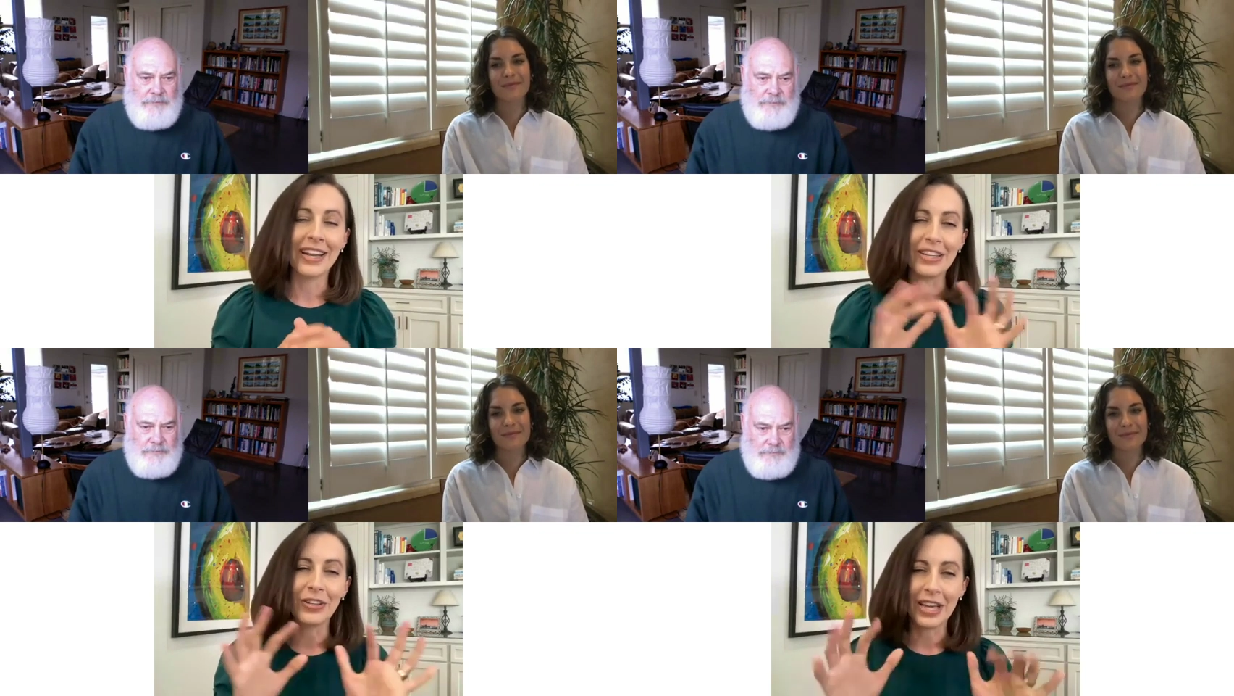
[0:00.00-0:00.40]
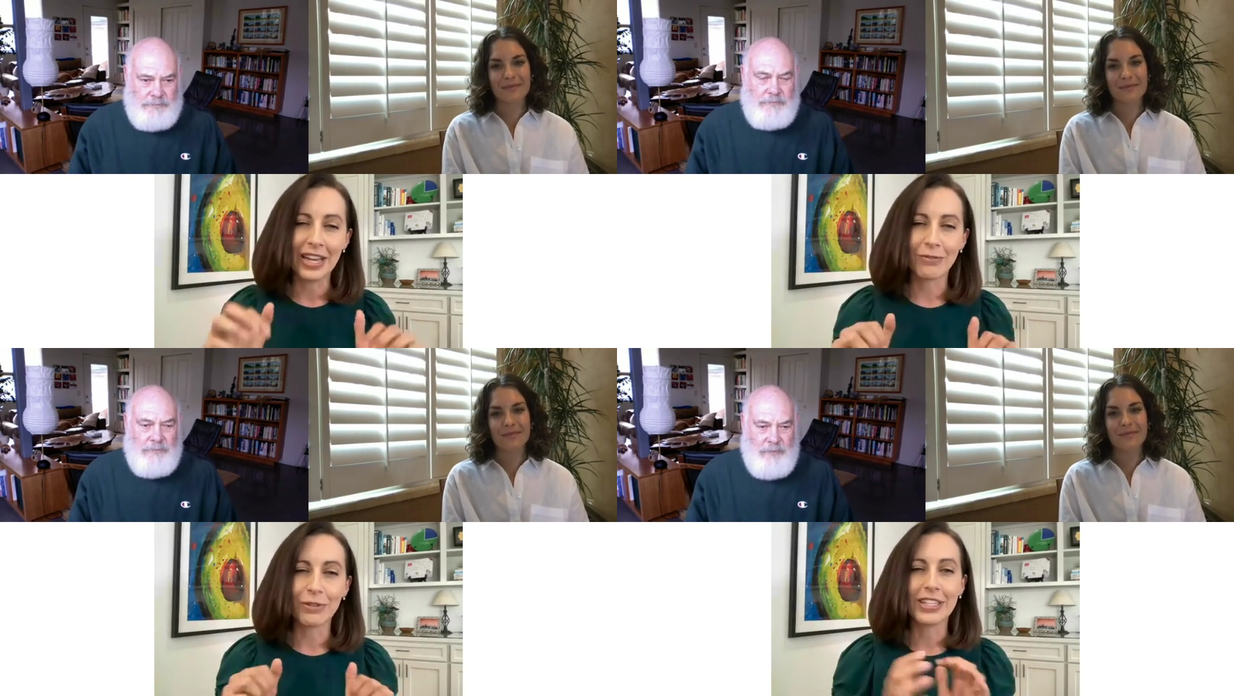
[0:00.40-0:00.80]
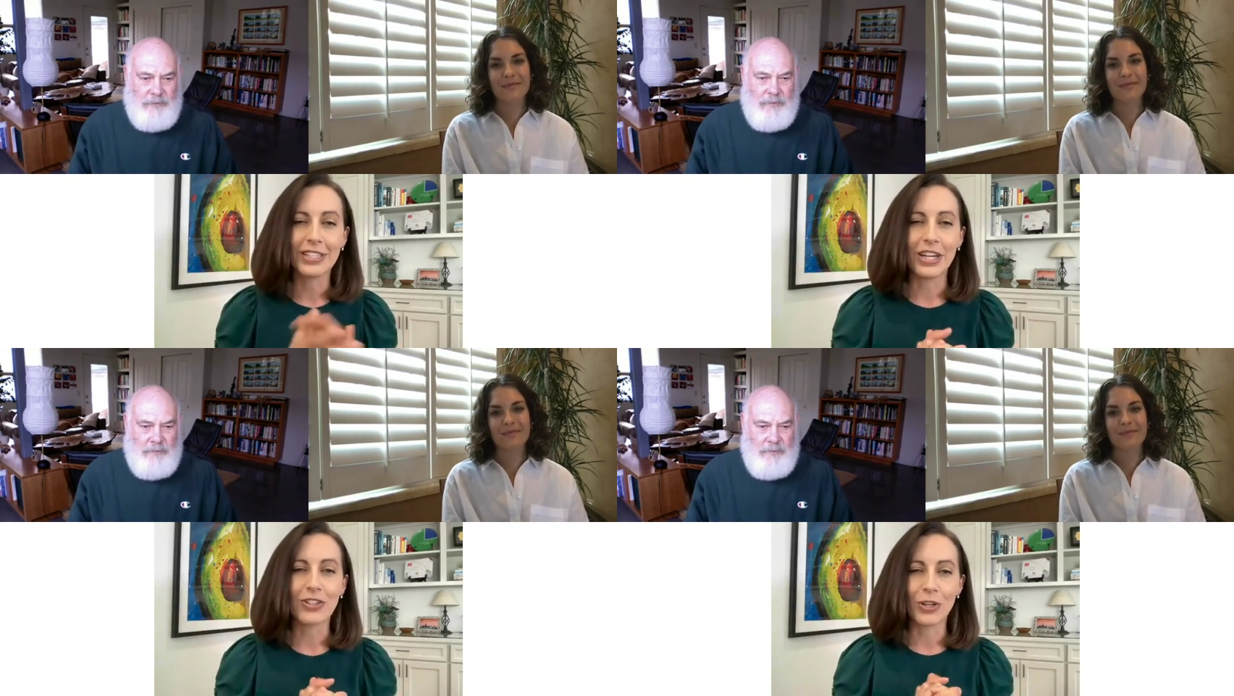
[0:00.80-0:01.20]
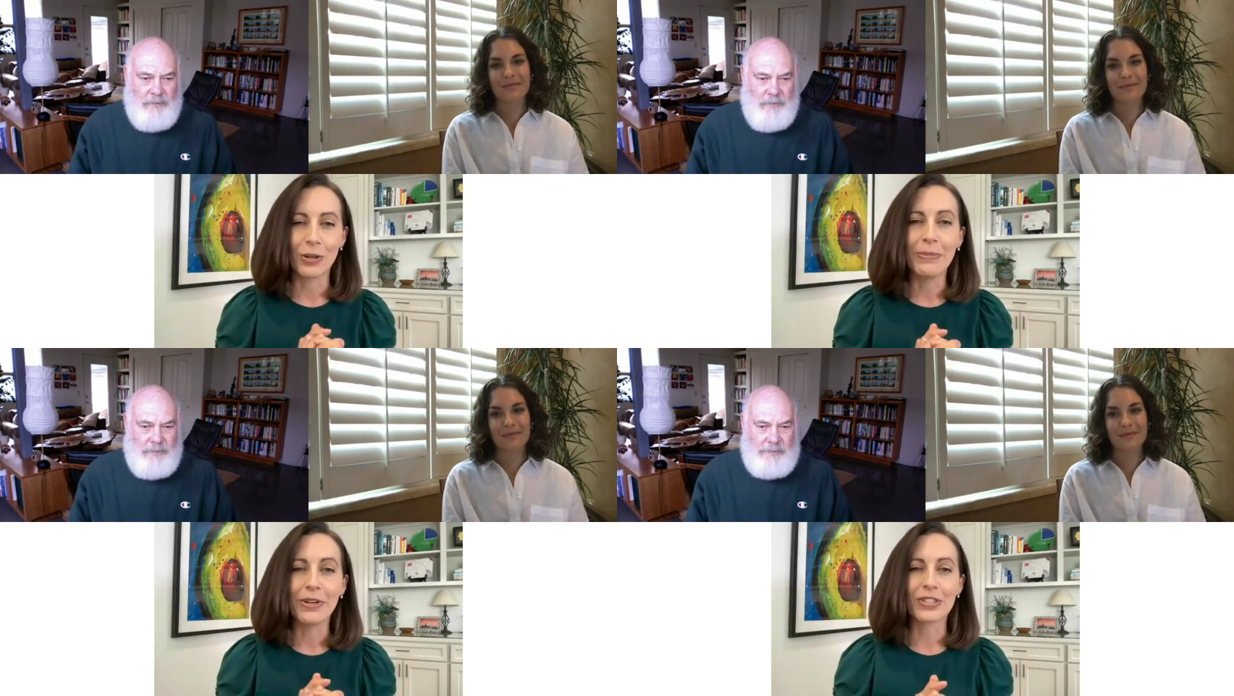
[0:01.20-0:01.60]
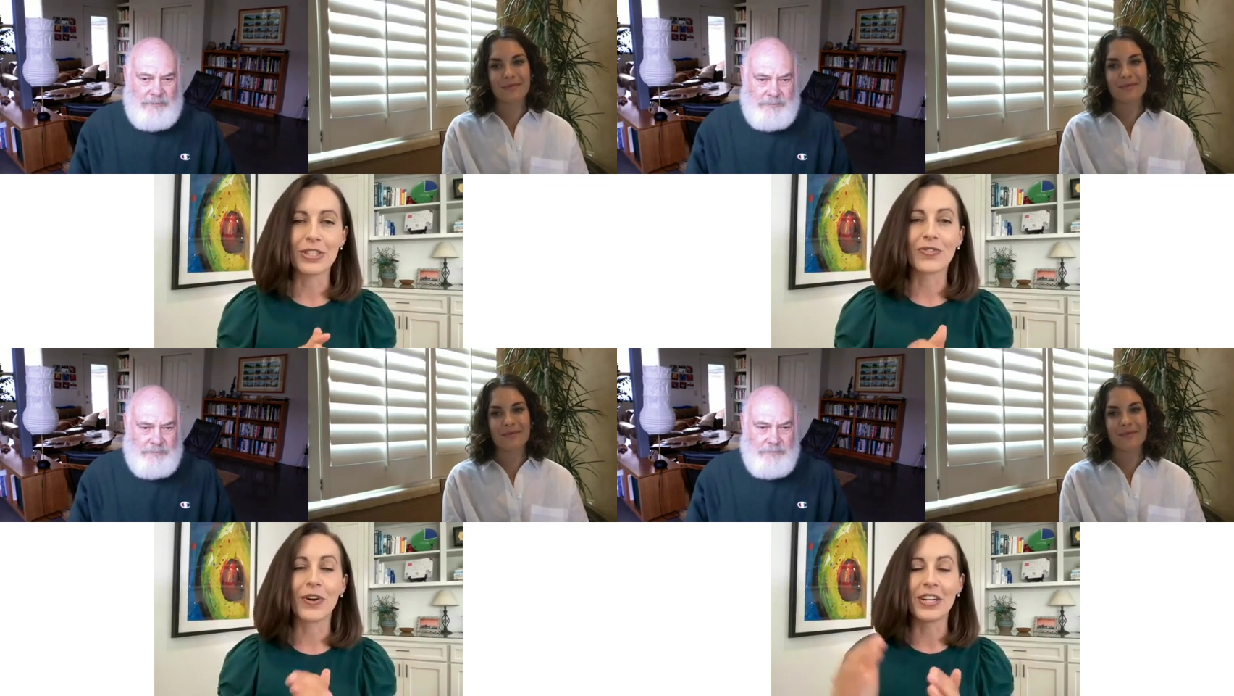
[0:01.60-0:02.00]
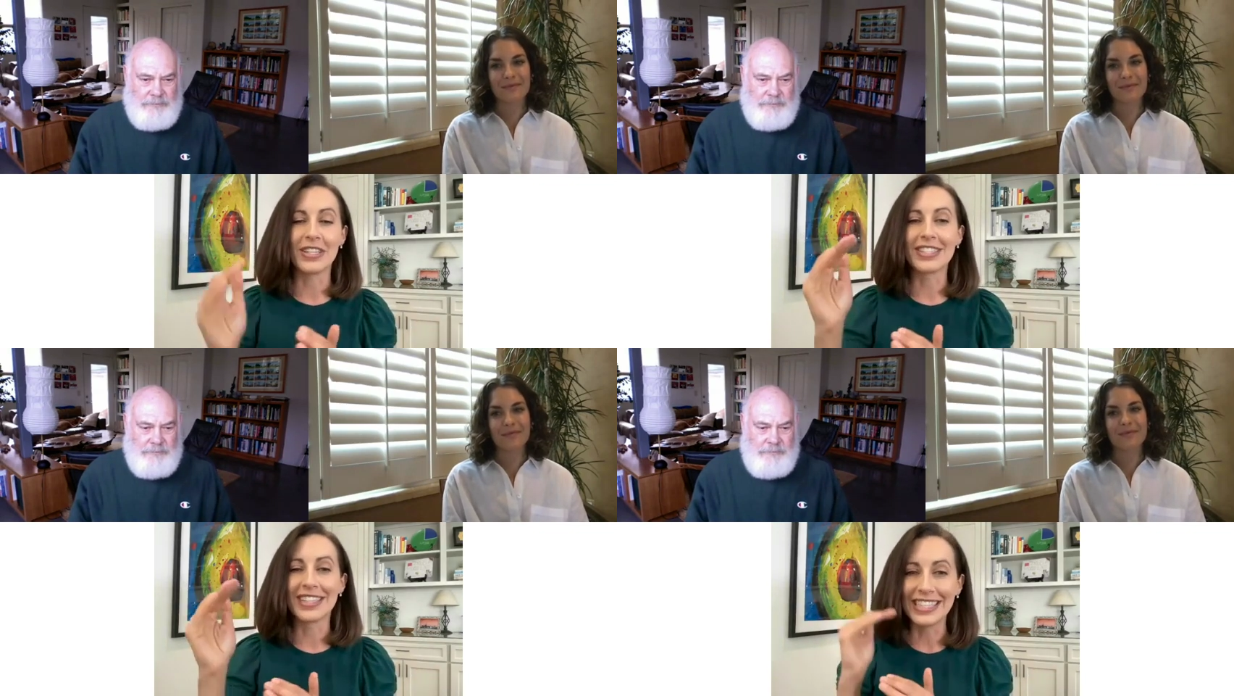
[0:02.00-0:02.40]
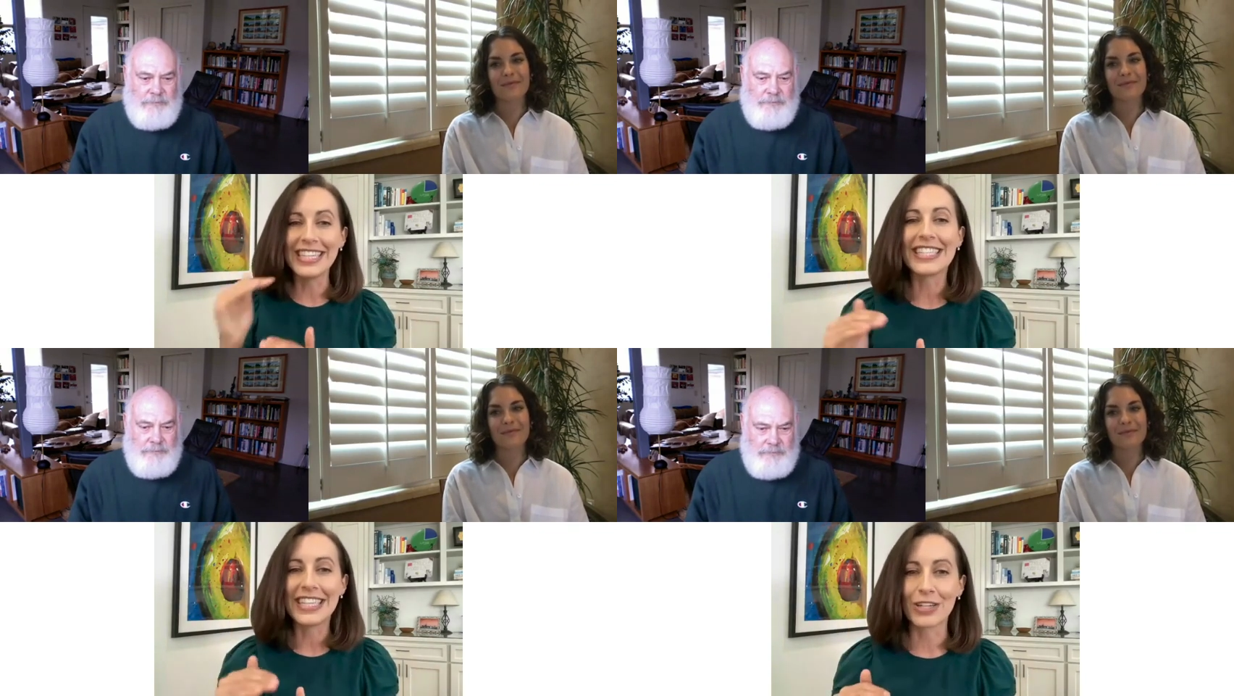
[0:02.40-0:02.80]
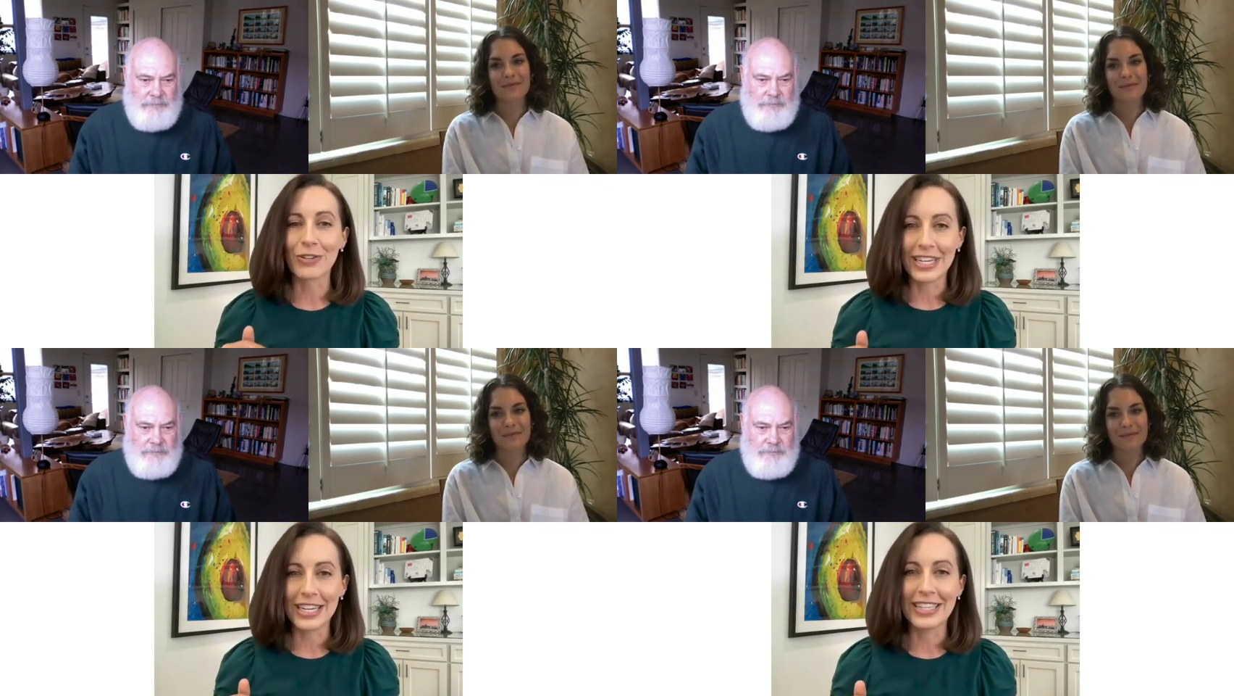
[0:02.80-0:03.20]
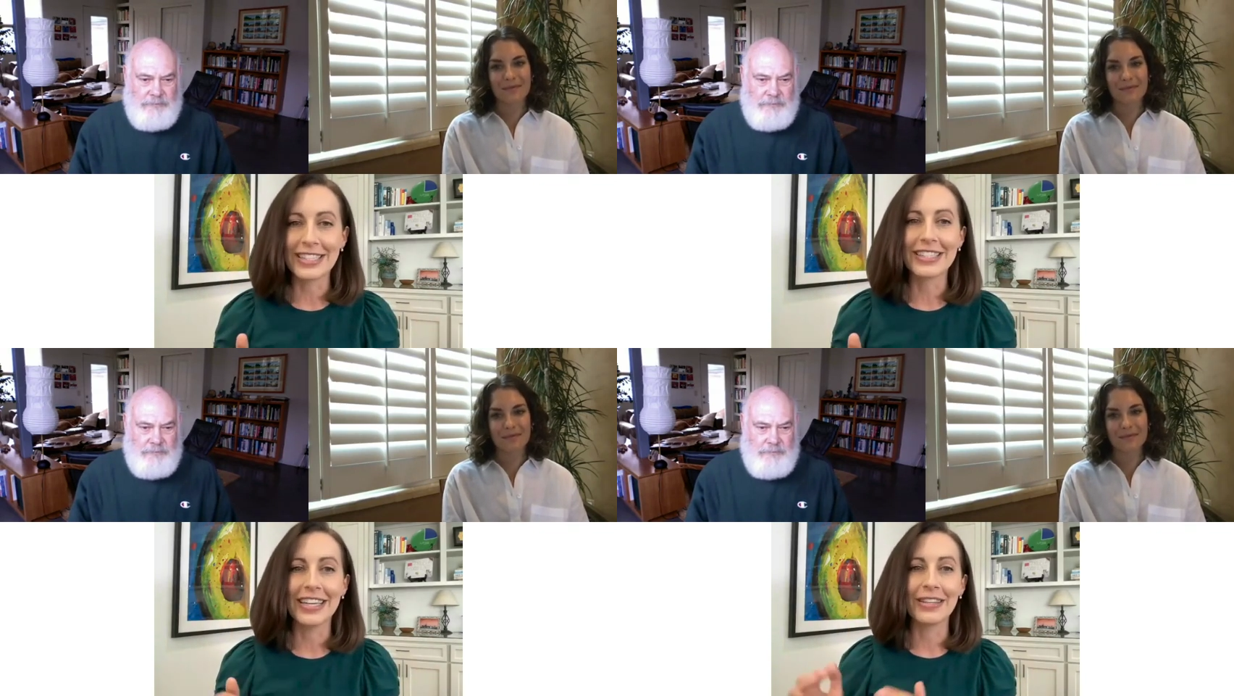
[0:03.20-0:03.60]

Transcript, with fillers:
Speaker 1: I think you kind of really touched on milks as far as the least ingredients